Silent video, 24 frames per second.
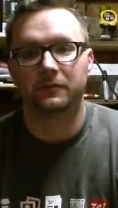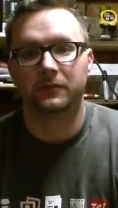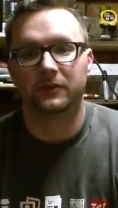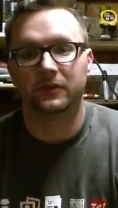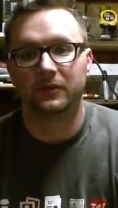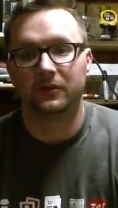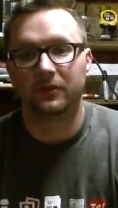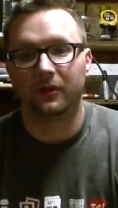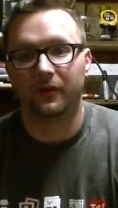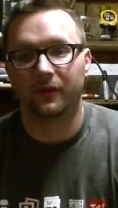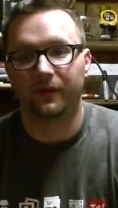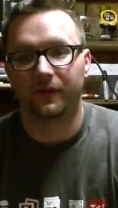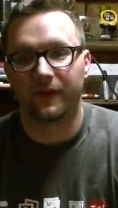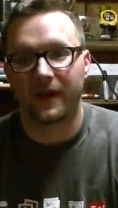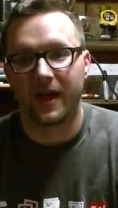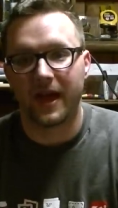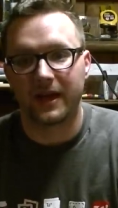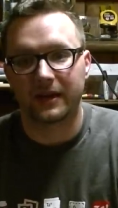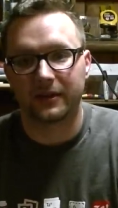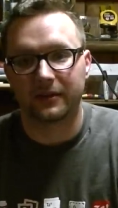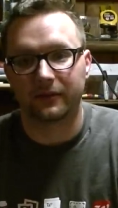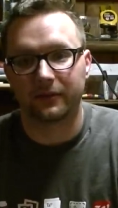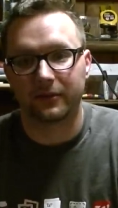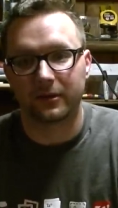due to the
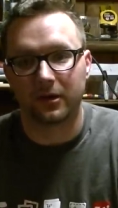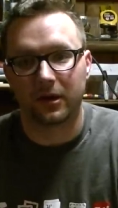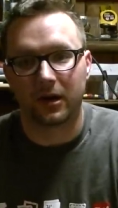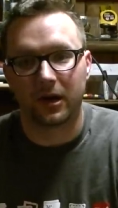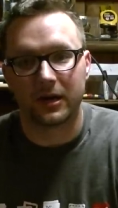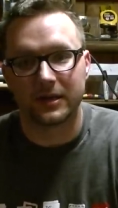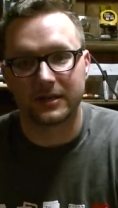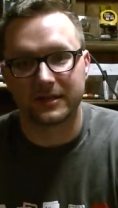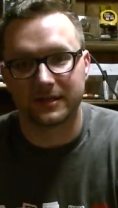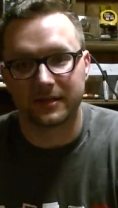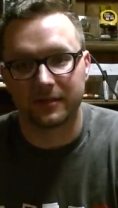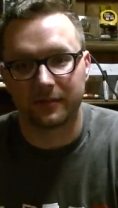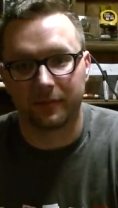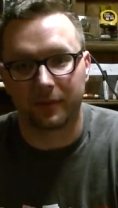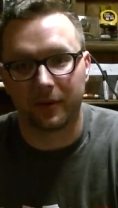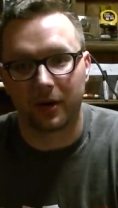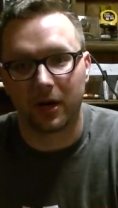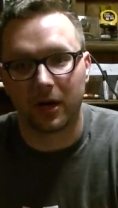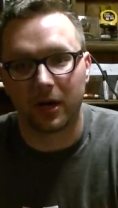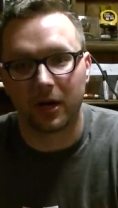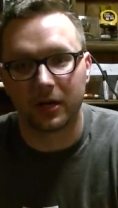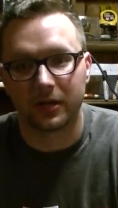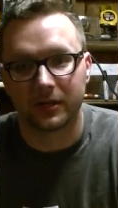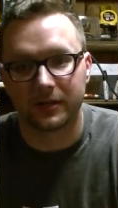fact of the cost of the
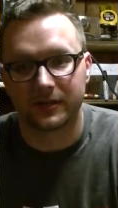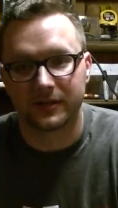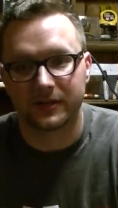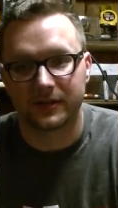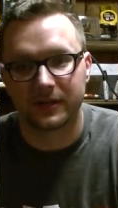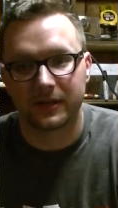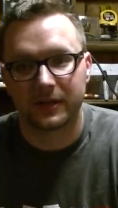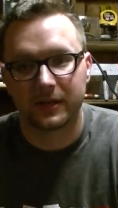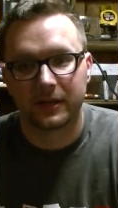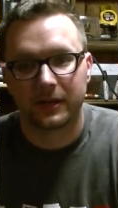parts